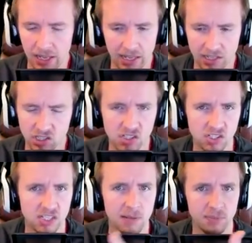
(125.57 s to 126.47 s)
It just
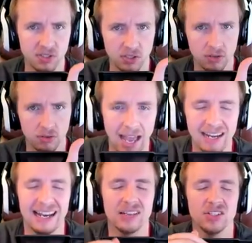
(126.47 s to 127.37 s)
skips you and
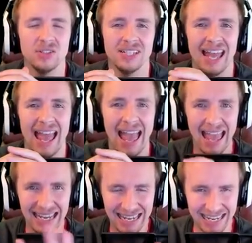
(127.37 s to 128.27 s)
allows you to get
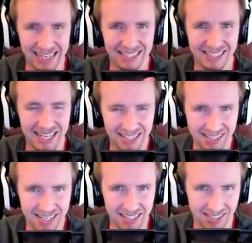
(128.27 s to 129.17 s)
any tier
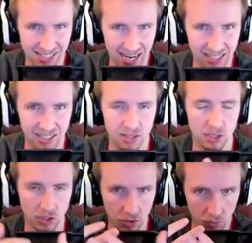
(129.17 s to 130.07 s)
6 tank
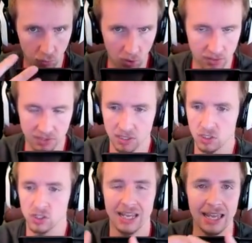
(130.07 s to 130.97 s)
that you want
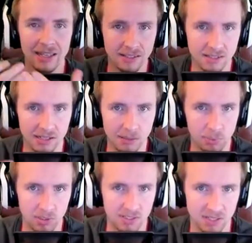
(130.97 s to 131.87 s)
just instantly
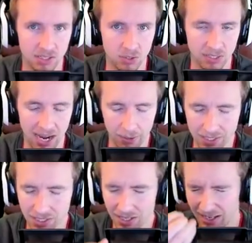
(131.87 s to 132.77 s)
put inside your garage.